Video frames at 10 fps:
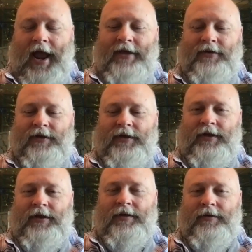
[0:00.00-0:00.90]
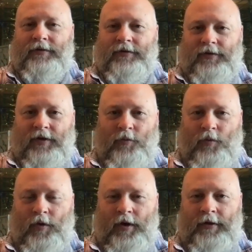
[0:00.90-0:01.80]
asking
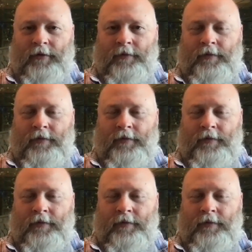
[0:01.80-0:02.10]
someone